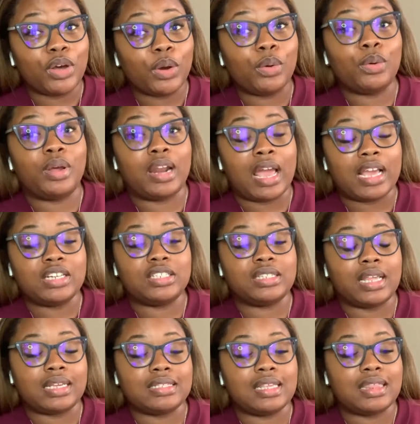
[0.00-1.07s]
and I just
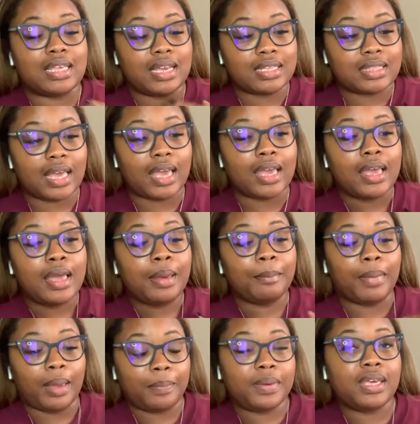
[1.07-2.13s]
like to think that
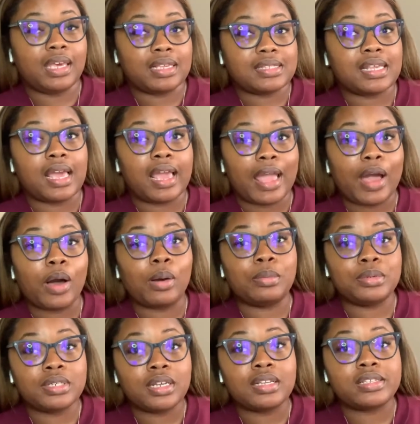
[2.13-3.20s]
my PSA helped
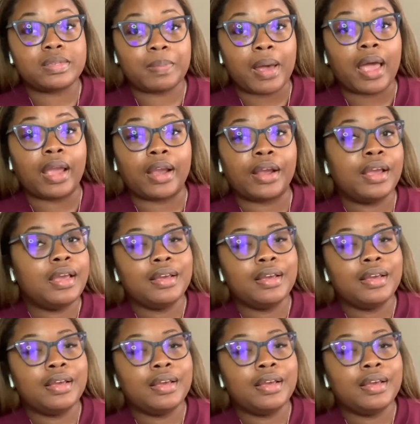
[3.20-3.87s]
inspire.